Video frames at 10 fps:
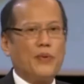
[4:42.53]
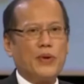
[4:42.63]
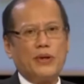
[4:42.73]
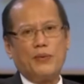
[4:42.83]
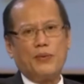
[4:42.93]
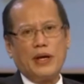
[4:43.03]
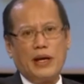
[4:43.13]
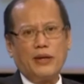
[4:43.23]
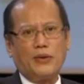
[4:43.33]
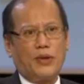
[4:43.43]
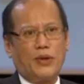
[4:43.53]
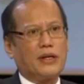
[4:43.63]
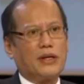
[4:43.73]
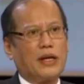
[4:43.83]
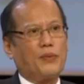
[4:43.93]
And we like to
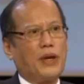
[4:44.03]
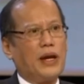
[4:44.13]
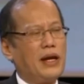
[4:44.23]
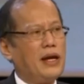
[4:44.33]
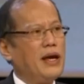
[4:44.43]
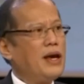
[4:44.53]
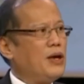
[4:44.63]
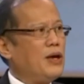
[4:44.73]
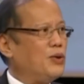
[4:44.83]
think that we really